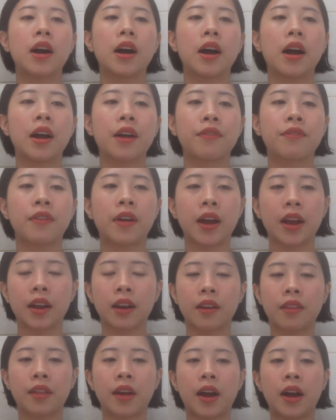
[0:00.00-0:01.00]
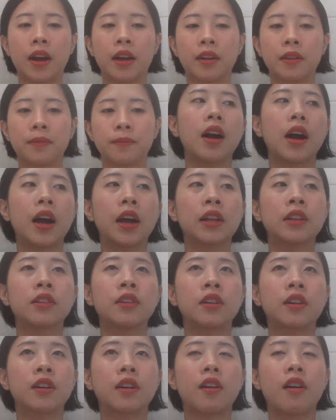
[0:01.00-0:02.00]
I find that I
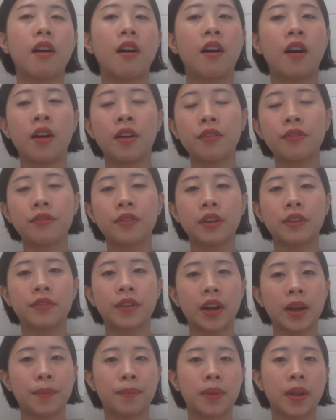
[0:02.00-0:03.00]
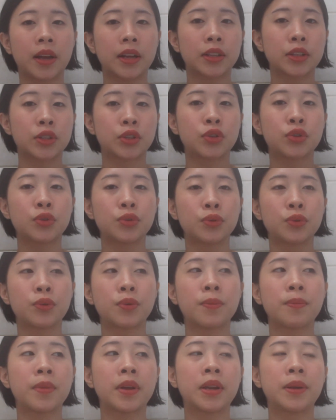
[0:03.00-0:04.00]
look off if I apply
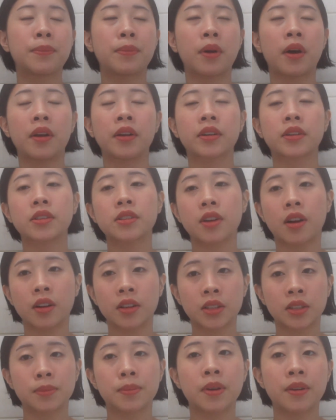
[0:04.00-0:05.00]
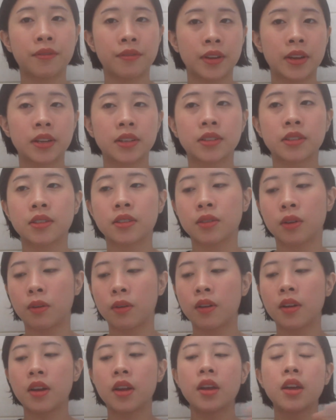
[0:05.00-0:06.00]
too many products onto my face.
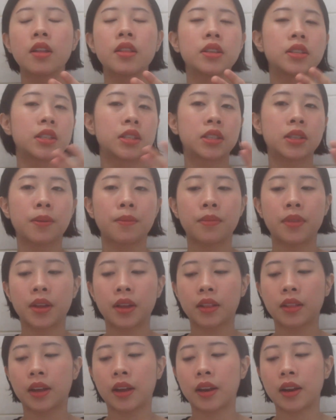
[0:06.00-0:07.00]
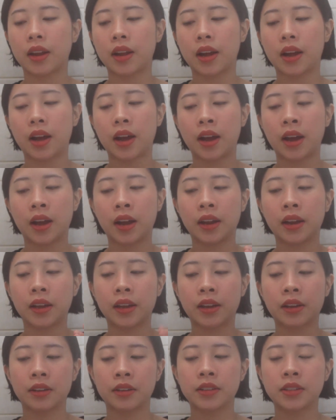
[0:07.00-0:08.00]
So this is something that
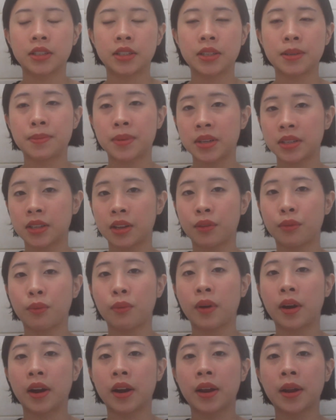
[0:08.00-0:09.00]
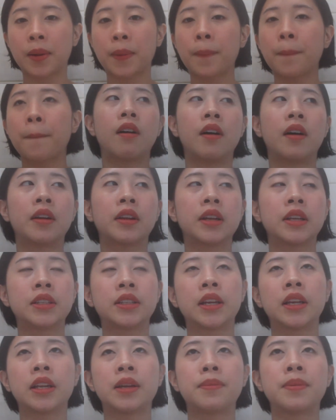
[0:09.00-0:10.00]
I can see myself wearing on a
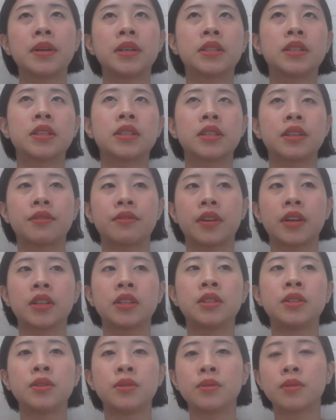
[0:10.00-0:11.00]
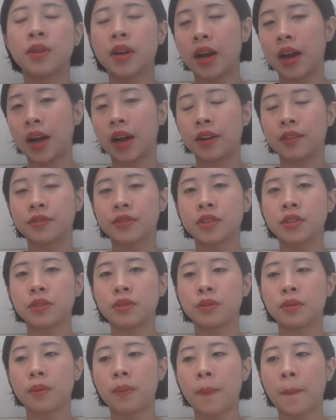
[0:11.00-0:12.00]
daily basis if I do have
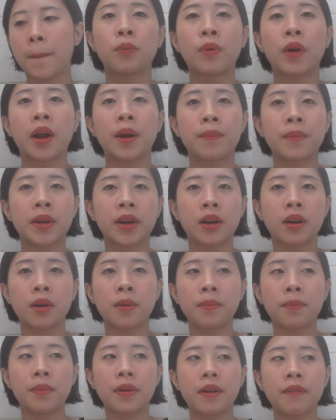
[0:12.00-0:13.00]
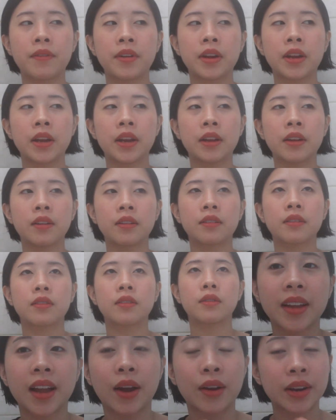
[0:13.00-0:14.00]
to wear makeup every day.
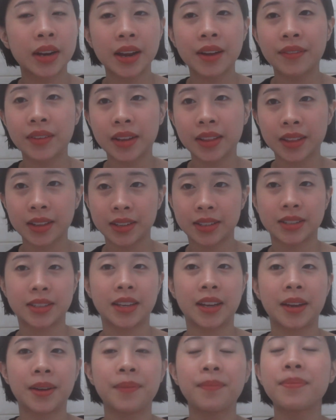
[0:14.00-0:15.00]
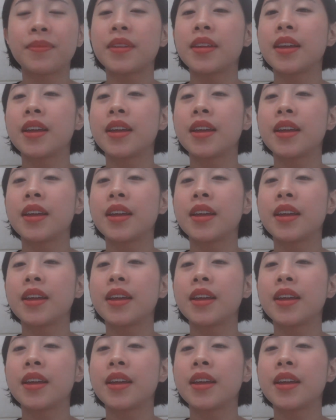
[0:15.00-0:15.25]
I don't really have anything to say.